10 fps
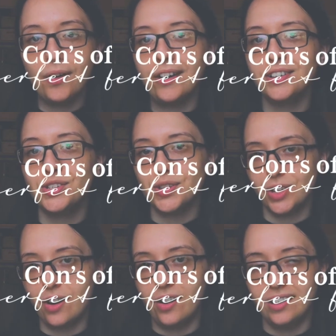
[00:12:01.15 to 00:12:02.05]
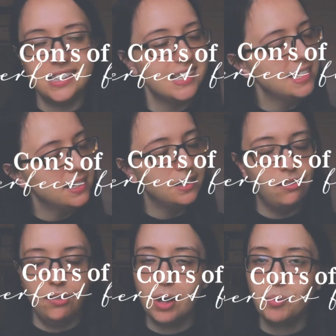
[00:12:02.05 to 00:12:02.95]
on to the cons.
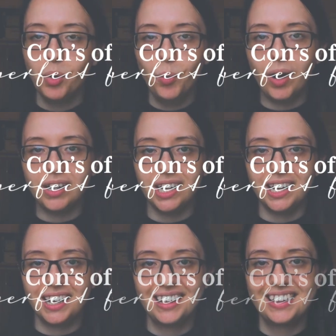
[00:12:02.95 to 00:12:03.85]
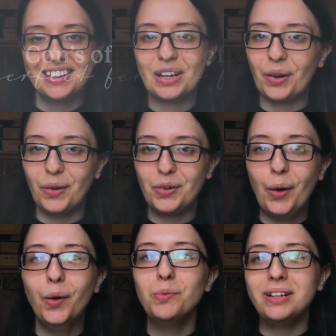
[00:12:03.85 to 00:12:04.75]
Number one, there are
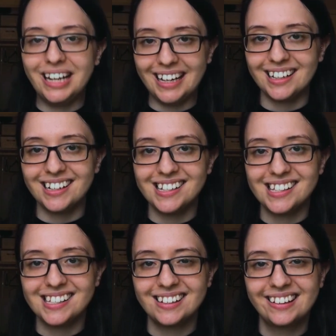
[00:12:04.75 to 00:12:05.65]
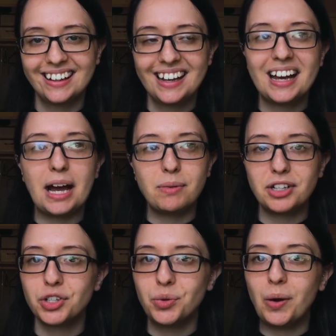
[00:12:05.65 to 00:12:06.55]
no bananas. I'm
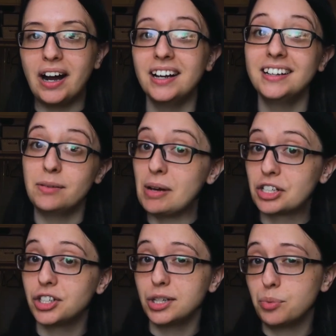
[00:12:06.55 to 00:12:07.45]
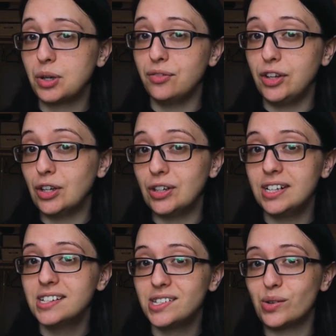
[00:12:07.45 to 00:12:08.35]
not sure why, and I'm actually pretty
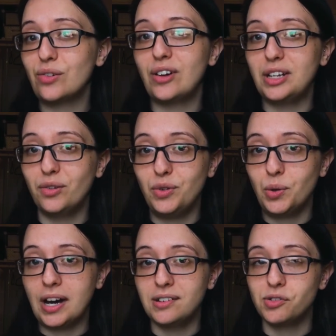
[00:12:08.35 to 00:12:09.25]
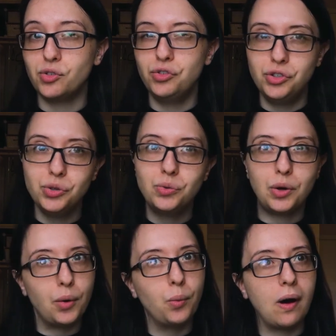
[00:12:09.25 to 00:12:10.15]
curious, so if any of you guys do
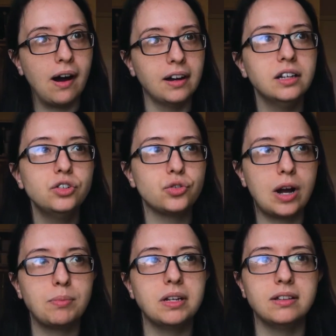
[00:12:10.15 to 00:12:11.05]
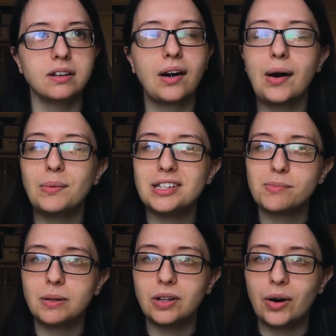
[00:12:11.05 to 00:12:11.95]
know why, drop it in the comments
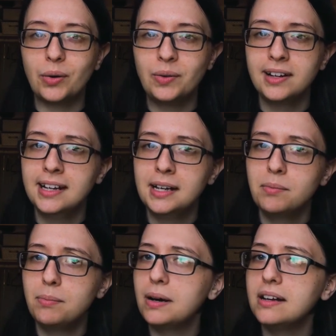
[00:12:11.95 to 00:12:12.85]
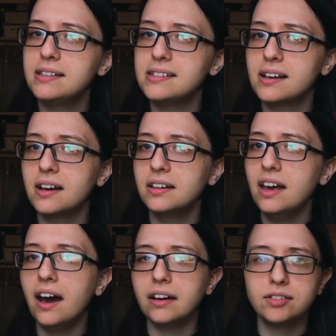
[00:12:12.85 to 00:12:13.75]
below. But
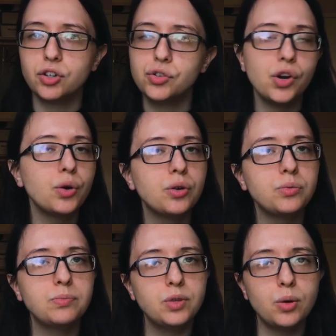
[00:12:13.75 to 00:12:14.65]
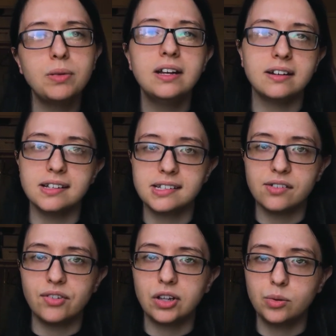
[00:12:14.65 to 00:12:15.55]
yeah, there are no bananas
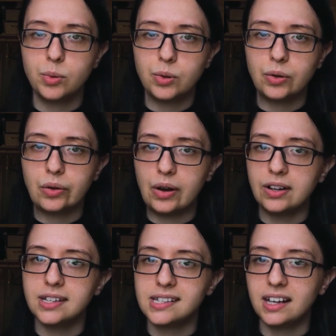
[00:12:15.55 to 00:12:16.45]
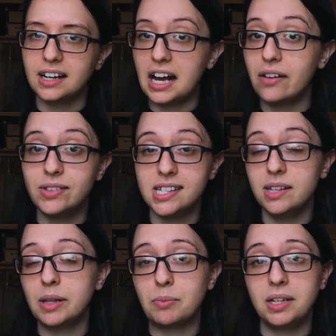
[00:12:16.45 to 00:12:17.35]
available on the site. I haven't
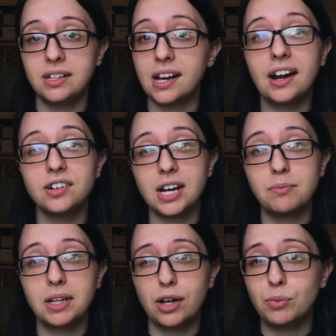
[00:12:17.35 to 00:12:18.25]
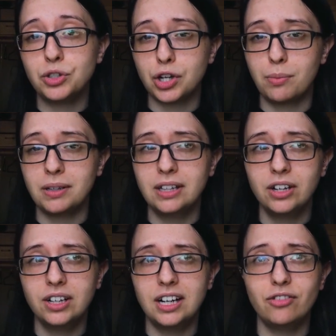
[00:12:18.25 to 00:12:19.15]
seen them the entire time that I've been shopping
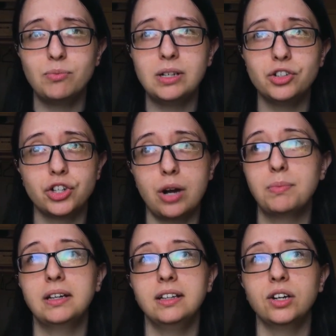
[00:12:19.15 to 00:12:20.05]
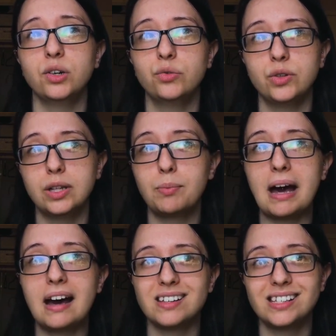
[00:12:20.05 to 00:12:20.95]
there, and I've been shopping there for the
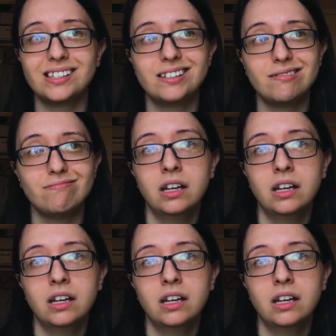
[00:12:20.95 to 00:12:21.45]
past,